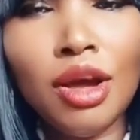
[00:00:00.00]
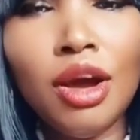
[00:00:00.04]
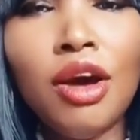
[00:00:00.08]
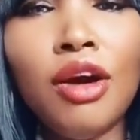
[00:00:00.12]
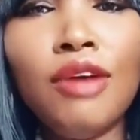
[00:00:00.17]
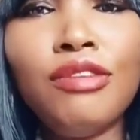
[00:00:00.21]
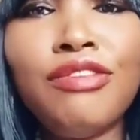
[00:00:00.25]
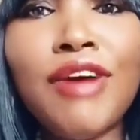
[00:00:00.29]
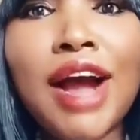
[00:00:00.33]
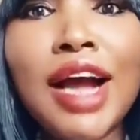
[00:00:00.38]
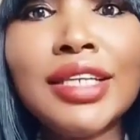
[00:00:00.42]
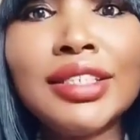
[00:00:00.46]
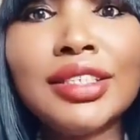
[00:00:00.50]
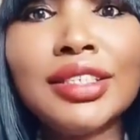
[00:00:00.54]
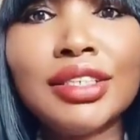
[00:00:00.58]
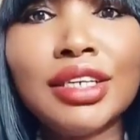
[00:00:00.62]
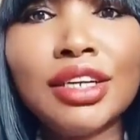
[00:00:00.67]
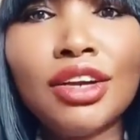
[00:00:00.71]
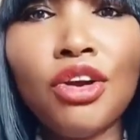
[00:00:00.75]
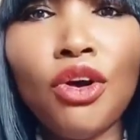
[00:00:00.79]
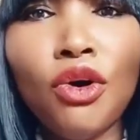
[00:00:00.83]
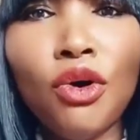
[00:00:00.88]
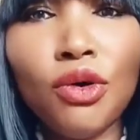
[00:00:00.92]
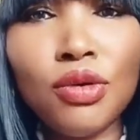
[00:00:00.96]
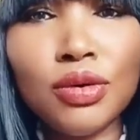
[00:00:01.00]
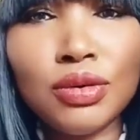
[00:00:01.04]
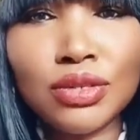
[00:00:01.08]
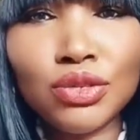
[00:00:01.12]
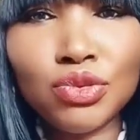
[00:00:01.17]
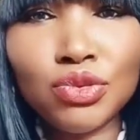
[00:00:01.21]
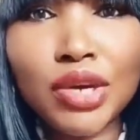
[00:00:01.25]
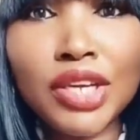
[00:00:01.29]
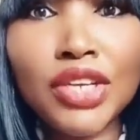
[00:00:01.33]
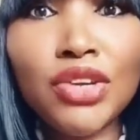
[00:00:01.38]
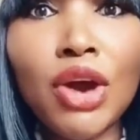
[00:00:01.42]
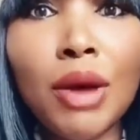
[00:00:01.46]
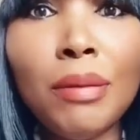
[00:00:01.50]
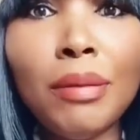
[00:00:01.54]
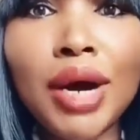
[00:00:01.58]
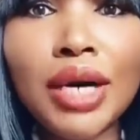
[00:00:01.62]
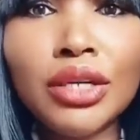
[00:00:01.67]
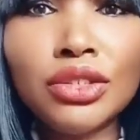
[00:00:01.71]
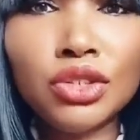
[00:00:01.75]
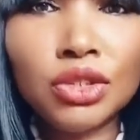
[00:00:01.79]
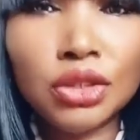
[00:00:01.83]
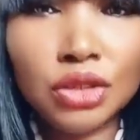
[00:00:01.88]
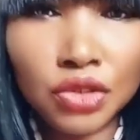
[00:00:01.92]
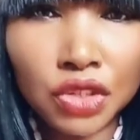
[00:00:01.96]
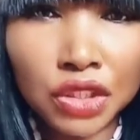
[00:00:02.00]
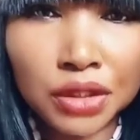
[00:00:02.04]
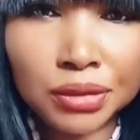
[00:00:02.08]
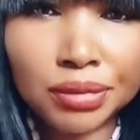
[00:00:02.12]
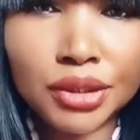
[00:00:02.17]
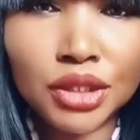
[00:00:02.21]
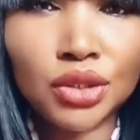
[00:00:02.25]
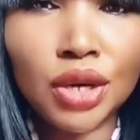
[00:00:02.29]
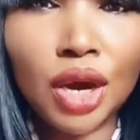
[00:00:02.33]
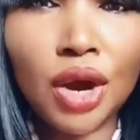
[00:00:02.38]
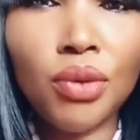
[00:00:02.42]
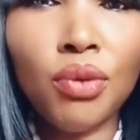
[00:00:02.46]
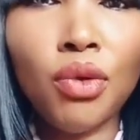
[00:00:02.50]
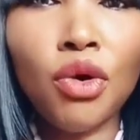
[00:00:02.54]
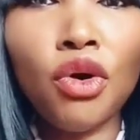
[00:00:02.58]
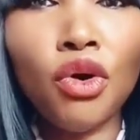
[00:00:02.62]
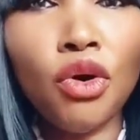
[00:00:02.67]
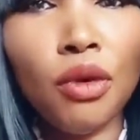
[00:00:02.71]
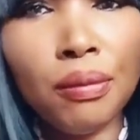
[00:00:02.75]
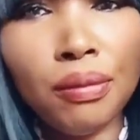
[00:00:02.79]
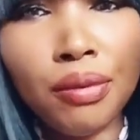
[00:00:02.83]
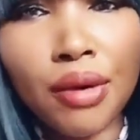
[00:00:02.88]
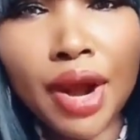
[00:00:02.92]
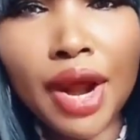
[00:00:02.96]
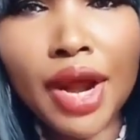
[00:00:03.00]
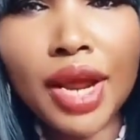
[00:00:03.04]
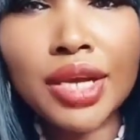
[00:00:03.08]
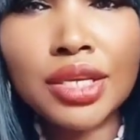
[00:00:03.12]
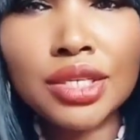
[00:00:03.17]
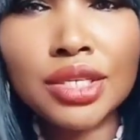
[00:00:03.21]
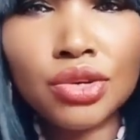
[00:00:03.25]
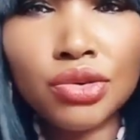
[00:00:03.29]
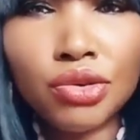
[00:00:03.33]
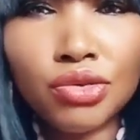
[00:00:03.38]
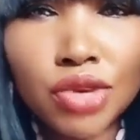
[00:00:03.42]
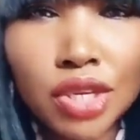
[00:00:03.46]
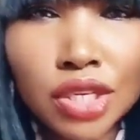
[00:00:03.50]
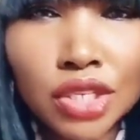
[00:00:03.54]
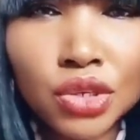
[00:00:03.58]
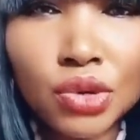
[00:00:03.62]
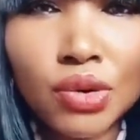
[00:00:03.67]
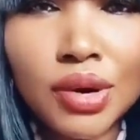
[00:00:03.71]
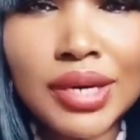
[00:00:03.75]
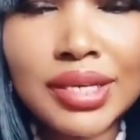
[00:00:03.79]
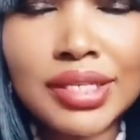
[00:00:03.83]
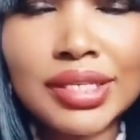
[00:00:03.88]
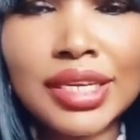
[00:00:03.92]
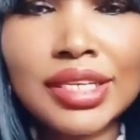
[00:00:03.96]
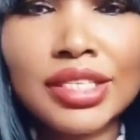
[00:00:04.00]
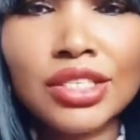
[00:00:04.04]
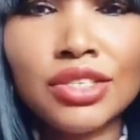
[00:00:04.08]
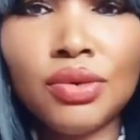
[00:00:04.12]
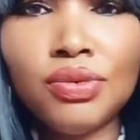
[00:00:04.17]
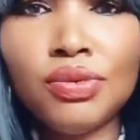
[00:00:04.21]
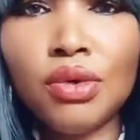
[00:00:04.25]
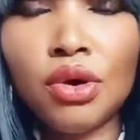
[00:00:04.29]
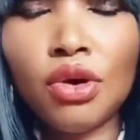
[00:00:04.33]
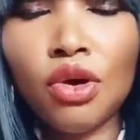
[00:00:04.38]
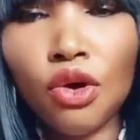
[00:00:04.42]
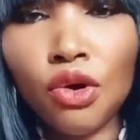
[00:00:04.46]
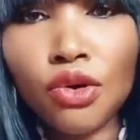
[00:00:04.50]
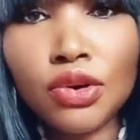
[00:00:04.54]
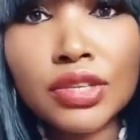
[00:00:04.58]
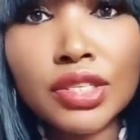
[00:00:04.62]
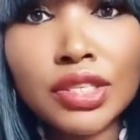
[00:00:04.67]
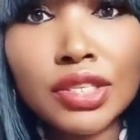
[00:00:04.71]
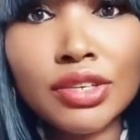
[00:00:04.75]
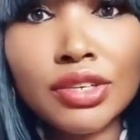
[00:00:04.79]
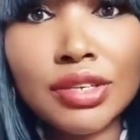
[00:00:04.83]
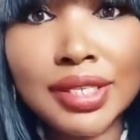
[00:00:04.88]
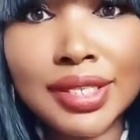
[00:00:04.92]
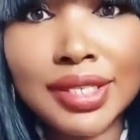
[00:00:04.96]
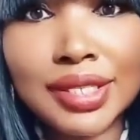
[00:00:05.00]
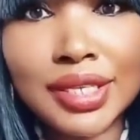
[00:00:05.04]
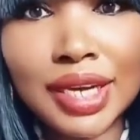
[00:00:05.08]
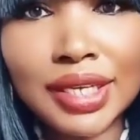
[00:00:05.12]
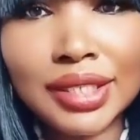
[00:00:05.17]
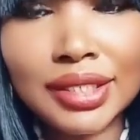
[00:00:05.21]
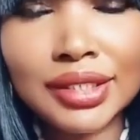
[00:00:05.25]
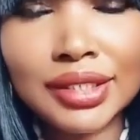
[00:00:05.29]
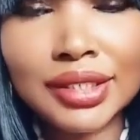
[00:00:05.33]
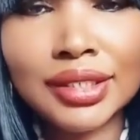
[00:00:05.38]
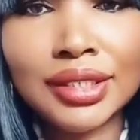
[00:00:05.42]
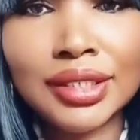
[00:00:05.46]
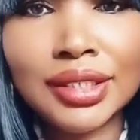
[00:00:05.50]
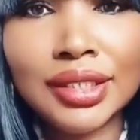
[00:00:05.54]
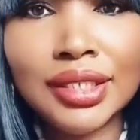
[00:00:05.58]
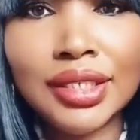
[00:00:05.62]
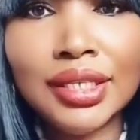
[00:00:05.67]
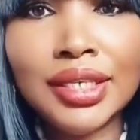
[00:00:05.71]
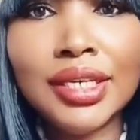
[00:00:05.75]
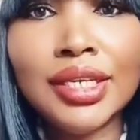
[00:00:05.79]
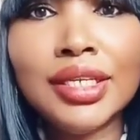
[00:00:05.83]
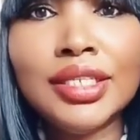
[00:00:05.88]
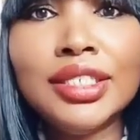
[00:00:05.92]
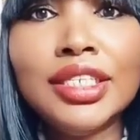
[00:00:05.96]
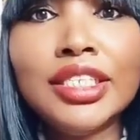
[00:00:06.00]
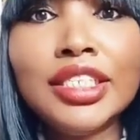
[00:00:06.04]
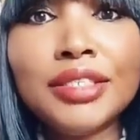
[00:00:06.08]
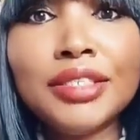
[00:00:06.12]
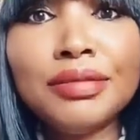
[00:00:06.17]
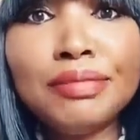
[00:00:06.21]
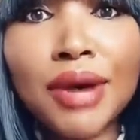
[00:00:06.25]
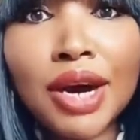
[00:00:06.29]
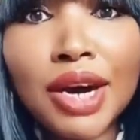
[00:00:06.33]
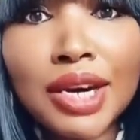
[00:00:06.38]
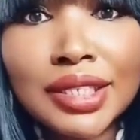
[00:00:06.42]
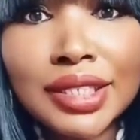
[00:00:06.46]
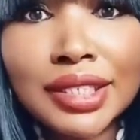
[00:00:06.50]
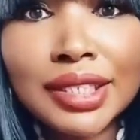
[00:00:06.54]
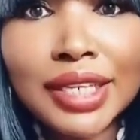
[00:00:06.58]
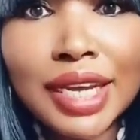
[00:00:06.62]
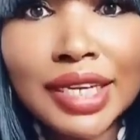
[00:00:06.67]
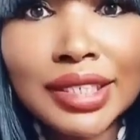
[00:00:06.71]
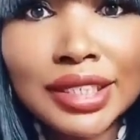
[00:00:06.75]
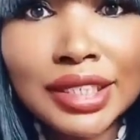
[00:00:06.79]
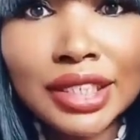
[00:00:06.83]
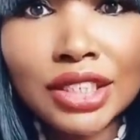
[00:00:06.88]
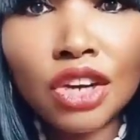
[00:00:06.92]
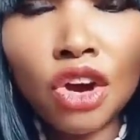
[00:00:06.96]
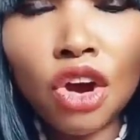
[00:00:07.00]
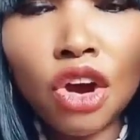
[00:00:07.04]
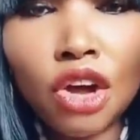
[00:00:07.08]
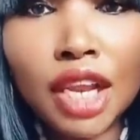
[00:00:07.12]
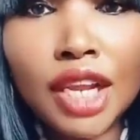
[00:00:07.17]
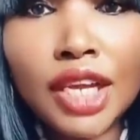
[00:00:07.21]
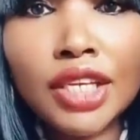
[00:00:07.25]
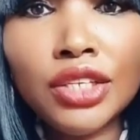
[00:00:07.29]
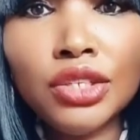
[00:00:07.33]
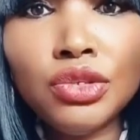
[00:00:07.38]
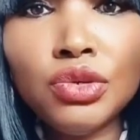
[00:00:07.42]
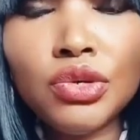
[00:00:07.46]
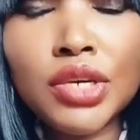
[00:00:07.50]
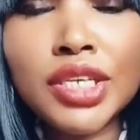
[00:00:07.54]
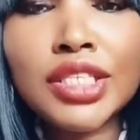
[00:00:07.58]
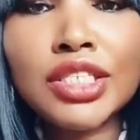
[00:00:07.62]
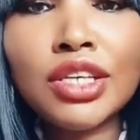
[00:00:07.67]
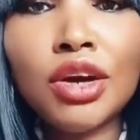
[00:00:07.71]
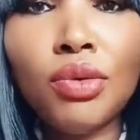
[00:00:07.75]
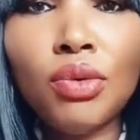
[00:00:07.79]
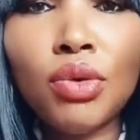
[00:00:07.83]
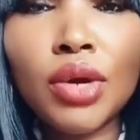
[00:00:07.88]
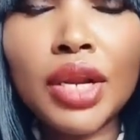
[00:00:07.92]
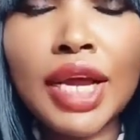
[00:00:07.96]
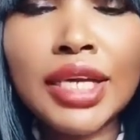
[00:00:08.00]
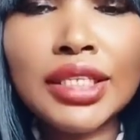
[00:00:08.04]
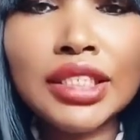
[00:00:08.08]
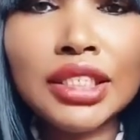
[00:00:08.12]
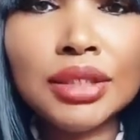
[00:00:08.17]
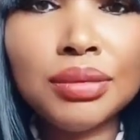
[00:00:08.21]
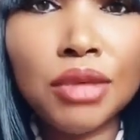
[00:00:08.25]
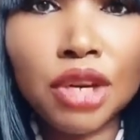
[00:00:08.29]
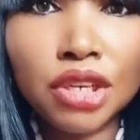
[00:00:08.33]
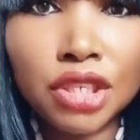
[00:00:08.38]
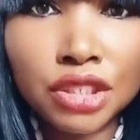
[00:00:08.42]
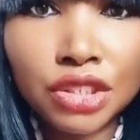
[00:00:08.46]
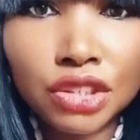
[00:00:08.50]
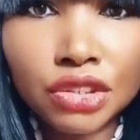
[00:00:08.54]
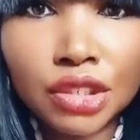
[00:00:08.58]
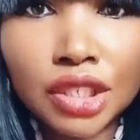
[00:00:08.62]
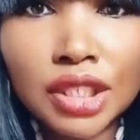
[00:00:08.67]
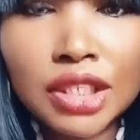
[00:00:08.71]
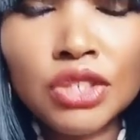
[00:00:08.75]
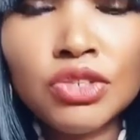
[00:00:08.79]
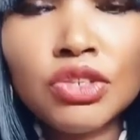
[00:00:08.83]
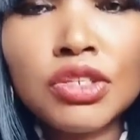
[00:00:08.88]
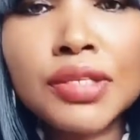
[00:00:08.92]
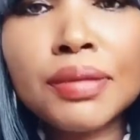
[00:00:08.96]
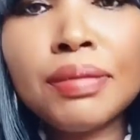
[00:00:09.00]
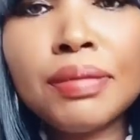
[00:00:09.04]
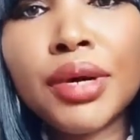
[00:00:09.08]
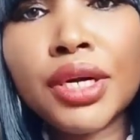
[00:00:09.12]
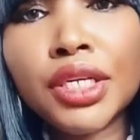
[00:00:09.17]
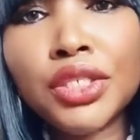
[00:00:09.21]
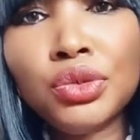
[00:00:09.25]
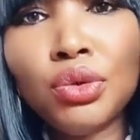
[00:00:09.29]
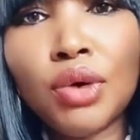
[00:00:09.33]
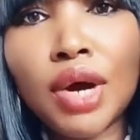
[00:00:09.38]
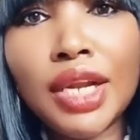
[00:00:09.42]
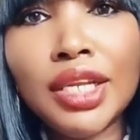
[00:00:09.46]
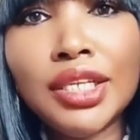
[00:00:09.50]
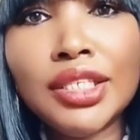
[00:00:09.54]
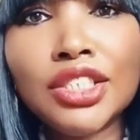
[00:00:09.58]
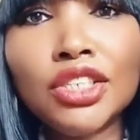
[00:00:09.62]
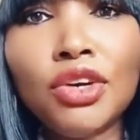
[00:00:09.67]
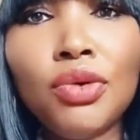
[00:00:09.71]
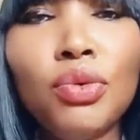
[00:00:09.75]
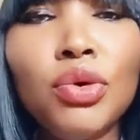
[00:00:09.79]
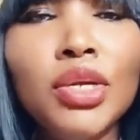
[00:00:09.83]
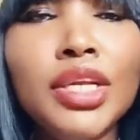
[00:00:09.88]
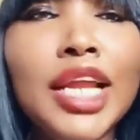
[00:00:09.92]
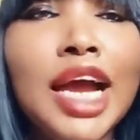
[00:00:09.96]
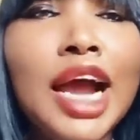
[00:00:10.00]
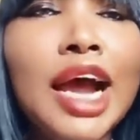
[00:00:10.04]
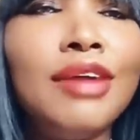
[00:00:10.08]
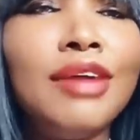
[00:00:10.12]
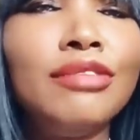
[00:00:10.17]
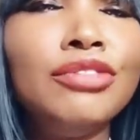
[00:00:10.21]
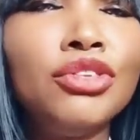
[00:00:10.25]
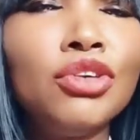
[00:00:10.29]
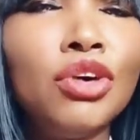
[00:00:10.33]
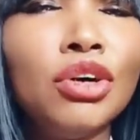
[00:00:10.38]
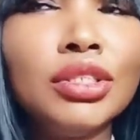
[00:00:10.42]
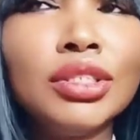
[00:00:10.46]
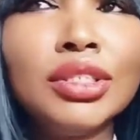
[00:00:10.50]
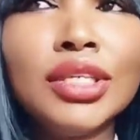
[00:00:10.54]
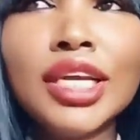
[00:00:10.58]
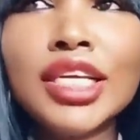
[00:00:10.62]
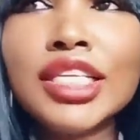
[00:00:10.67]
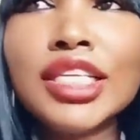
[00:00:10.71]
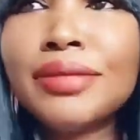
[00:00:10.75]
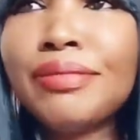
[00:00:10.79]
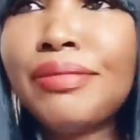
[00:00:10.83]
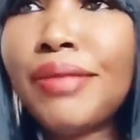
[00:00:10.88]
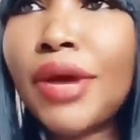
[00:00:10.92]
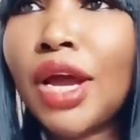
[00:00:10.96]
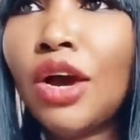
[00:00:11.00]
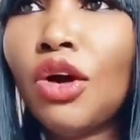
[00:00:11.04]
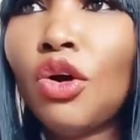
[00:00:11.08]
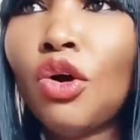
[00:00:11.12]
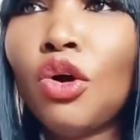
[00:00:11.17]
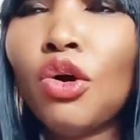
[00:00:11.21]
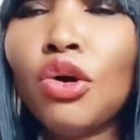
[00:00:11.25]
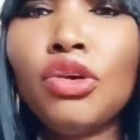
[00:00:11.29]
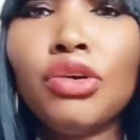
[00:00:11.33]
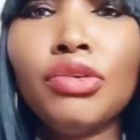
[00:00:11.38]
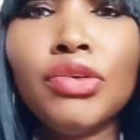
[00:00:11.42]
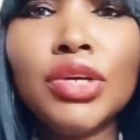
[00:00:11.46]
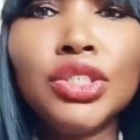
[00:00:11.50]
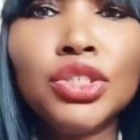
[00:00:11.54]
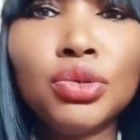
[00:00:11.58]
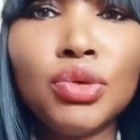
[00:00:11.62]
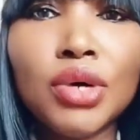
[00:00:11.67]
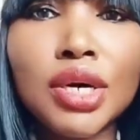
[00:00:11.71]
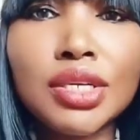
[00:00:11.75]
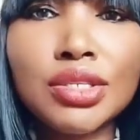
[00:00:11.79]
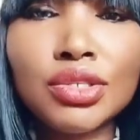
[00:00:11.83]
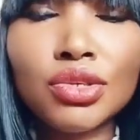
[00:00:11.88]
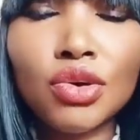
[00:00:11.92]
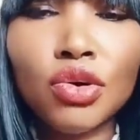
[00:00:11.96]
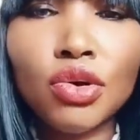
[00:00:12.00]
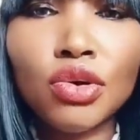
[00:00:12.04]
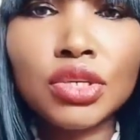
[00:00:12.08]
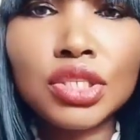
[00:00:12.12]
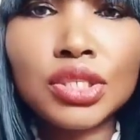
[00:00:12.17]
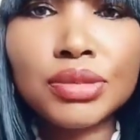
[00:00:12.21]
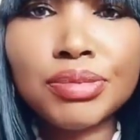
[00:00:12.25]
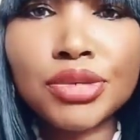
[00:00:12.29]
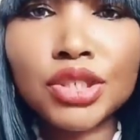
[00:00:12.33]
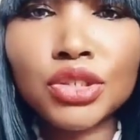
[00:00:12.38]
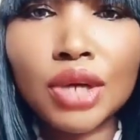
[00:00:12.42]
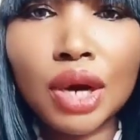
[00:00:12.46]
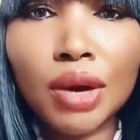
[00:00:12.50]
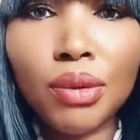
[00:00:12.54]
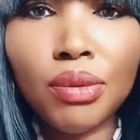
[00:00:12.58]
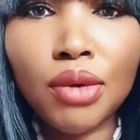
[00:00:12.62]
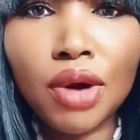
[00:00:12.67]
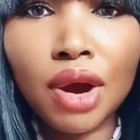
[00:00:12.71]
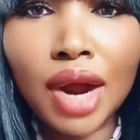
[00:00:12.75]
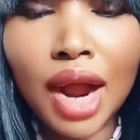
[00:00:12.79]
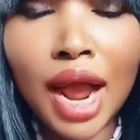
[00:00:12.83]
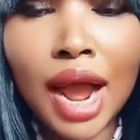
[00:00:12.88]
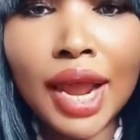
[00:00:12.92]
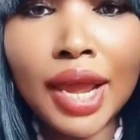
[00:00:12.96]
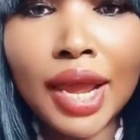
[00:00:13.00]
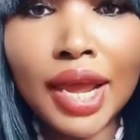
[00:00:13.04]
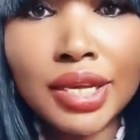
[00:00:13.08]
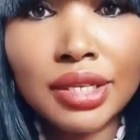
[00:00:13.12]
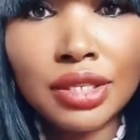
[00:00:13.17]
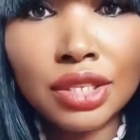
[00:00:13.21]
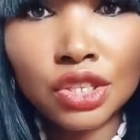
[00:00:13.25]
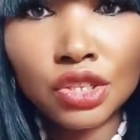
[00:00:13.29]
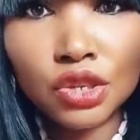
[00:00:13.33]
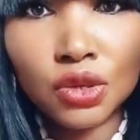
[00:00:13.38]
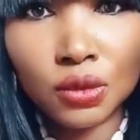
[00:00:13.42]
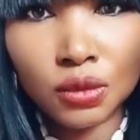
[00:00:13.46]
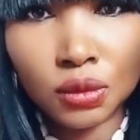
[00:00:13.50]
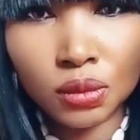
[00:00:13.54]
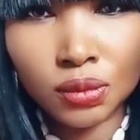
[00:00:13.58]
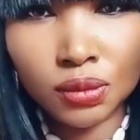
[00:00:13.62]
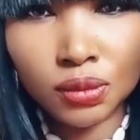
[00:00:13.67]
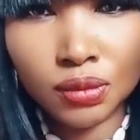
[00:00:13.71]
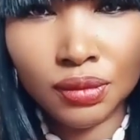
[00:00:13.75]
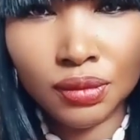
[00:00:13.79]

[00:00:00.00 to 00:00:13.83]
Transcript: of answering calls when you're about to do spiritual work or prayers or rituals, and someone calls you, is that this person that is calling you is someone that is monitoring you spiritually, someone that have done a spell or rituals or spiritual work against you.